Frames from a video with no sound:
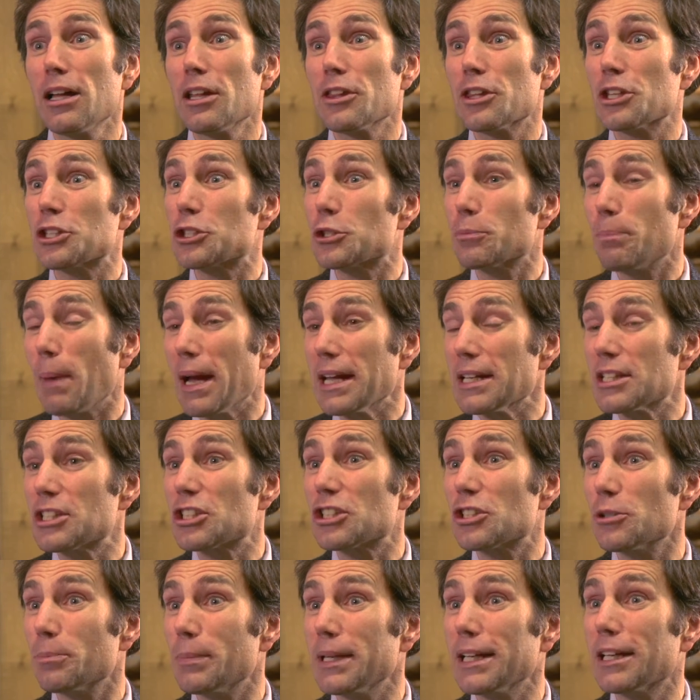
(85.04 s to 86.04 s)
the space
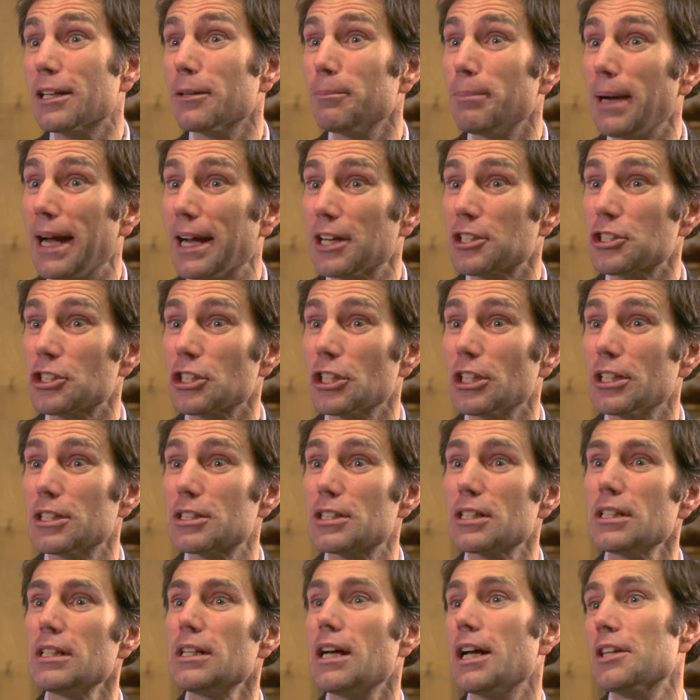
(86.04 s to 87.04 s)
to be
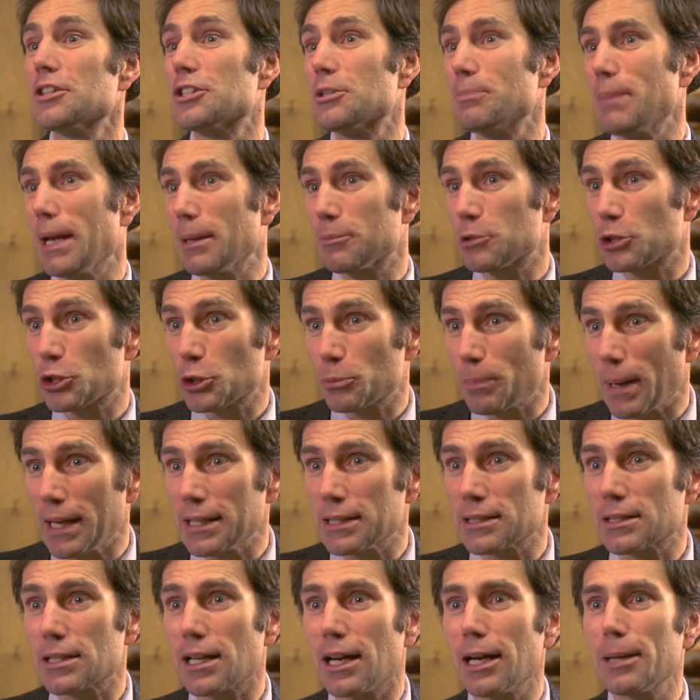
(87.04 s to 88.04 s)
compassionate and to be able to
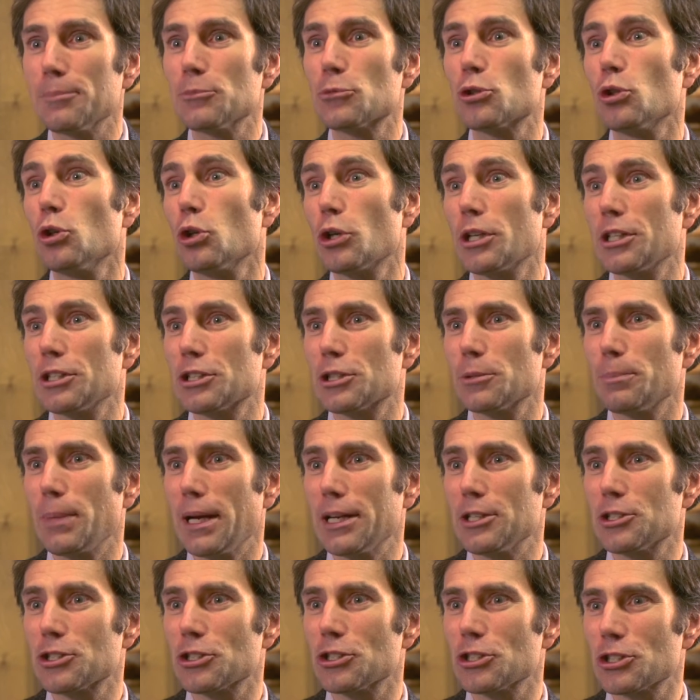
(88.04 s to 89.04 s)
spend time talking to
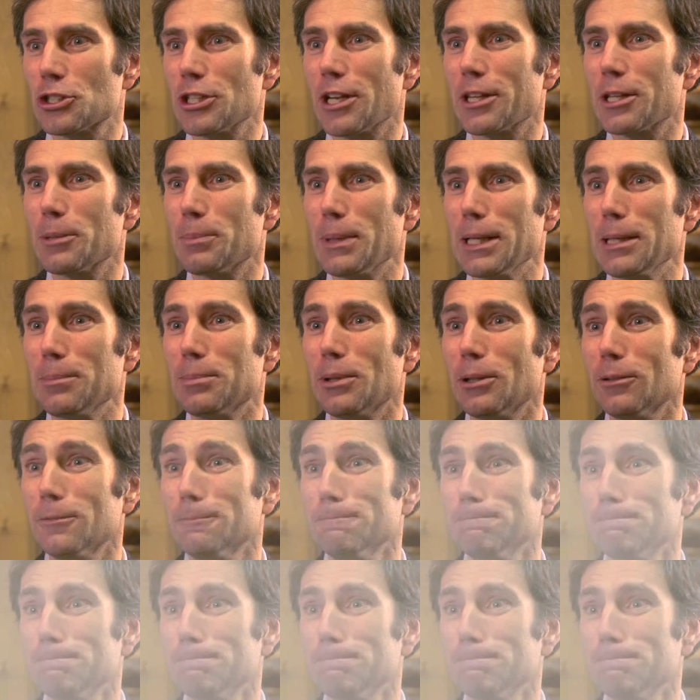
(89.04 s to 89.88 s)
patients and other people.